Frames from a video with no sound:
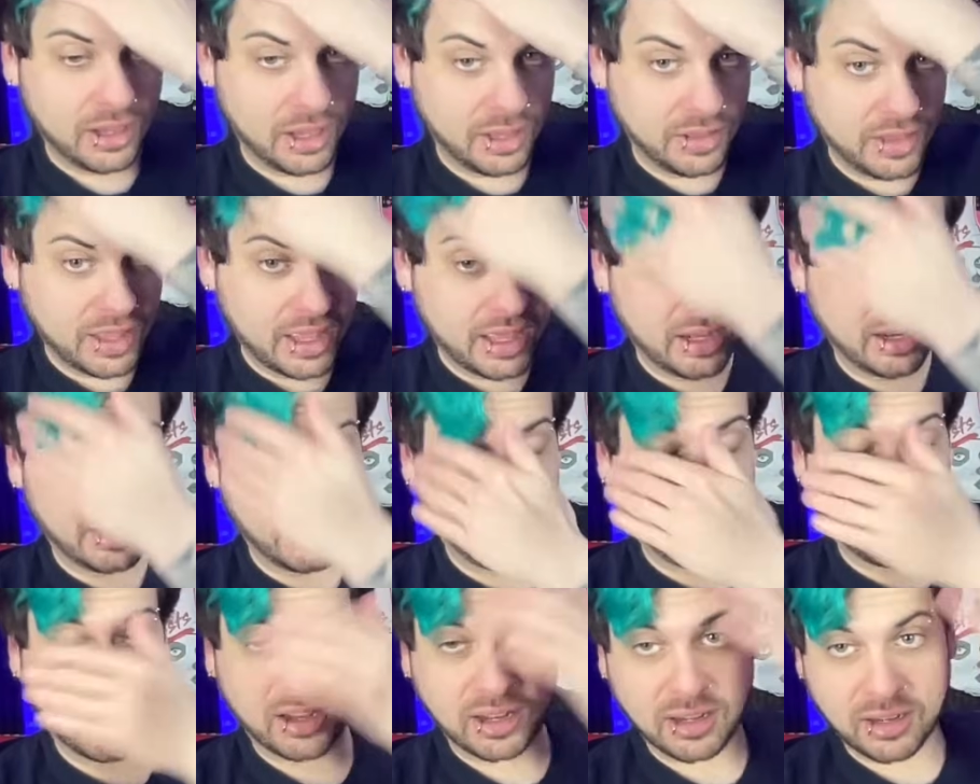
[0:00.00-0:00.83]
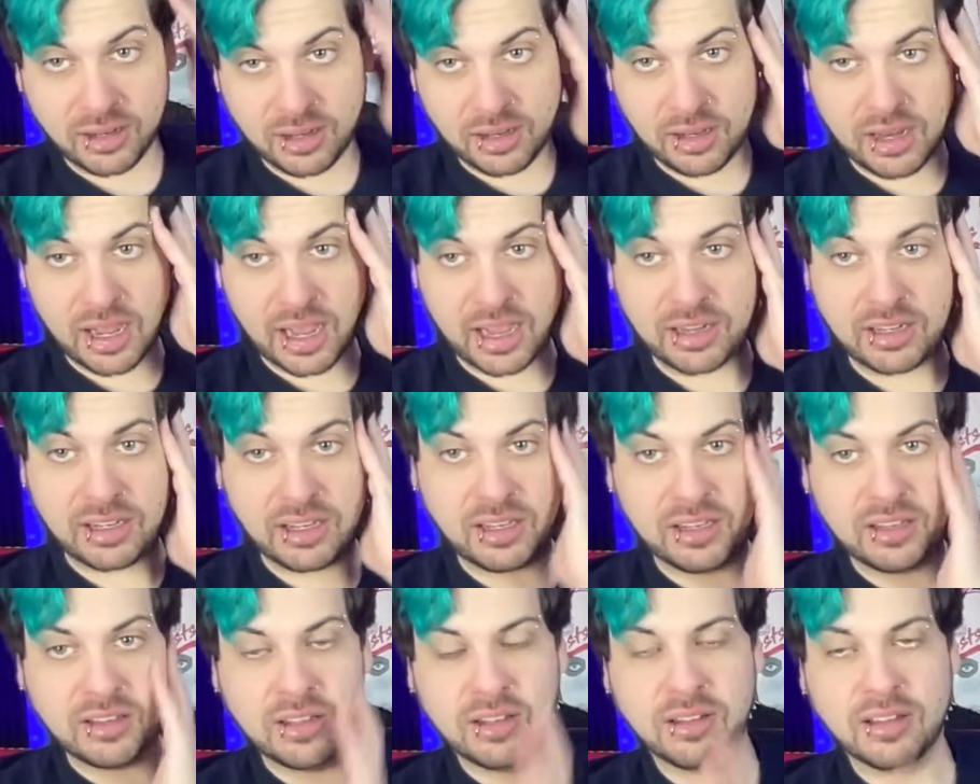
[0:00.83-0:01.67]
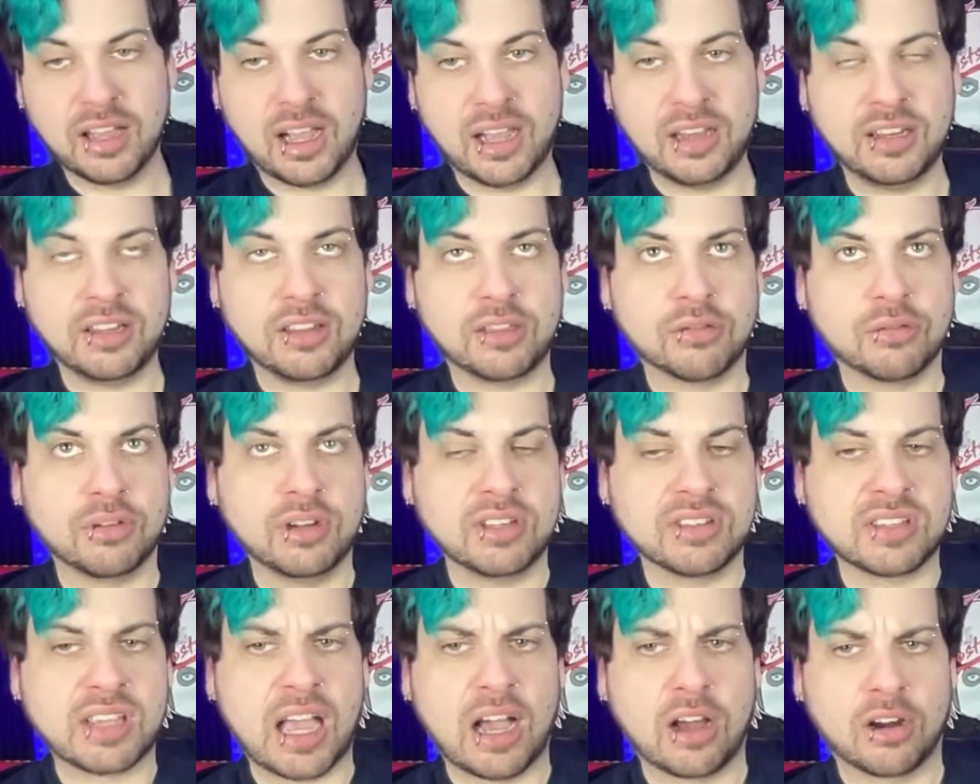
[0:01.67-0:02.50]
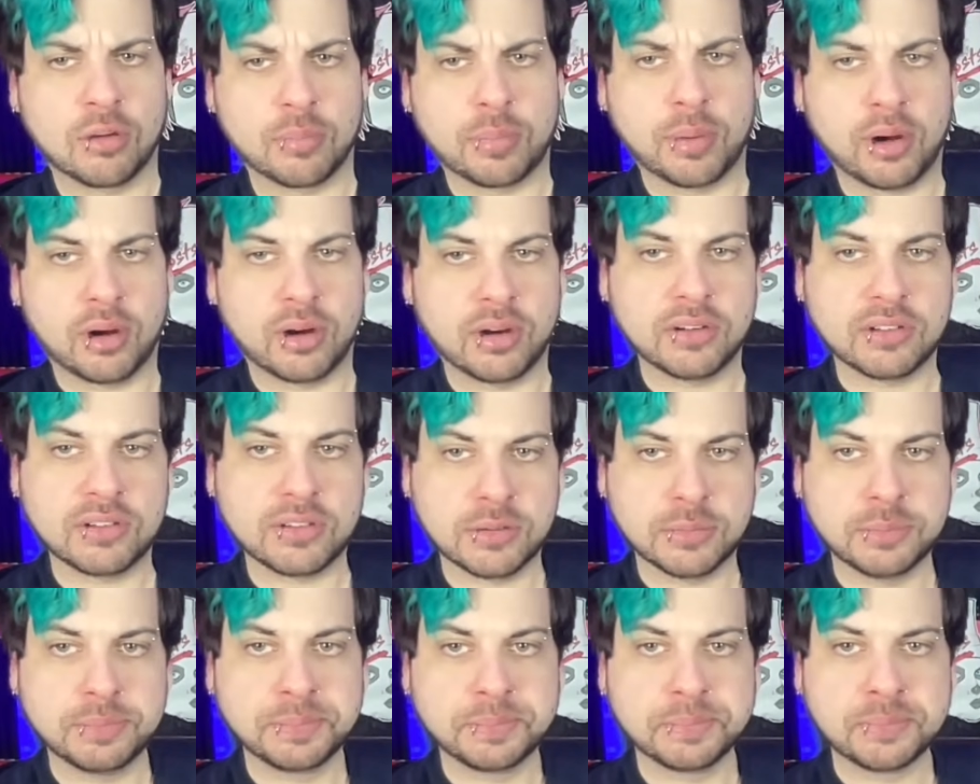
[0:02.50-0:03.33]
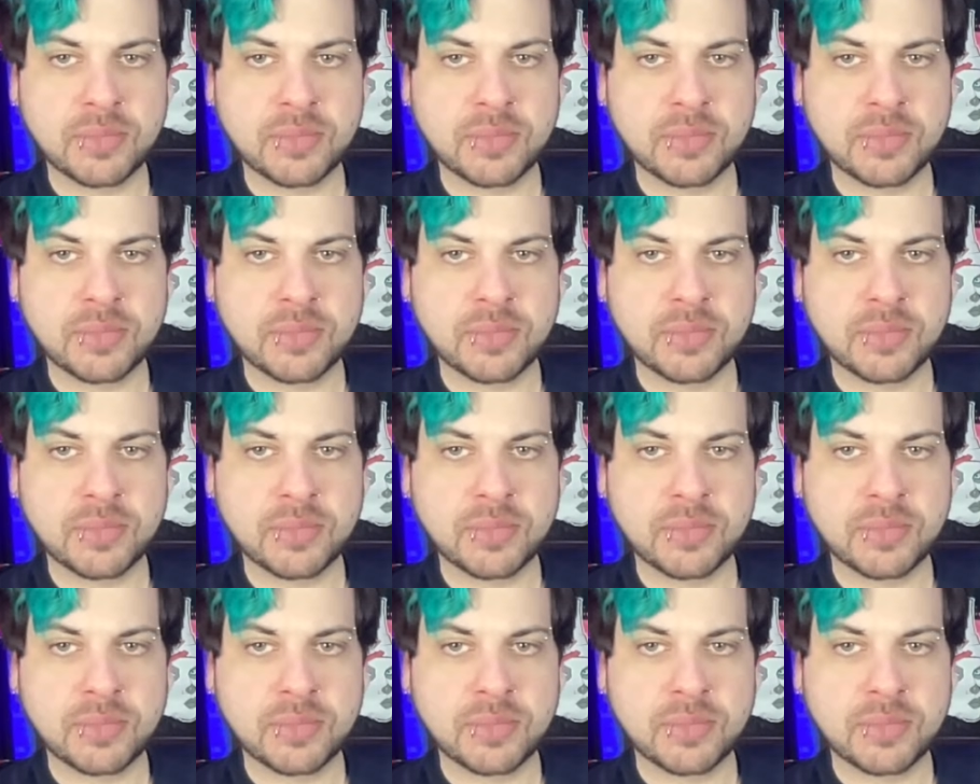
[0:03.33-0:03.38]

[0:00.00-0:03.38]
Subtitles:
And then 93's Counterparts.